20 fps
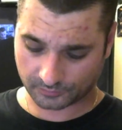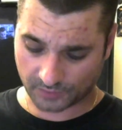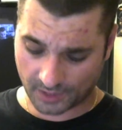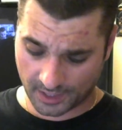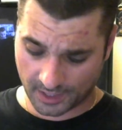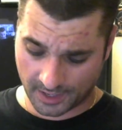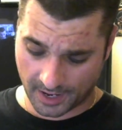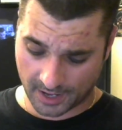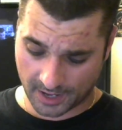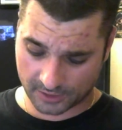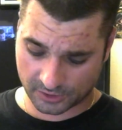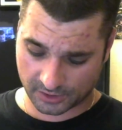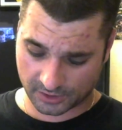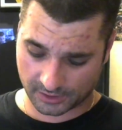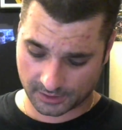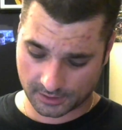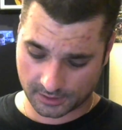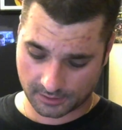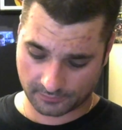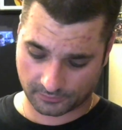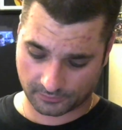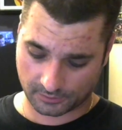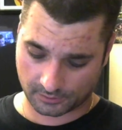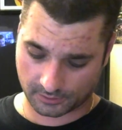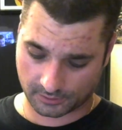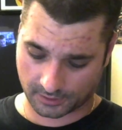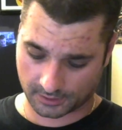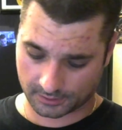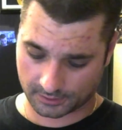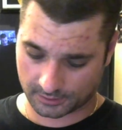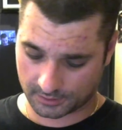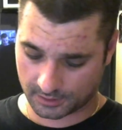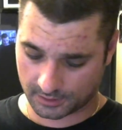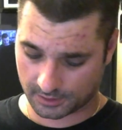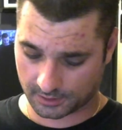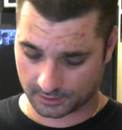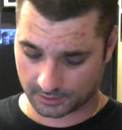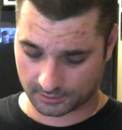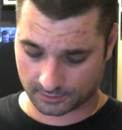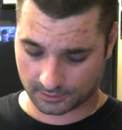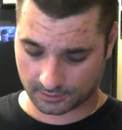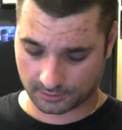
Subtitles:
And actually, if you look at this,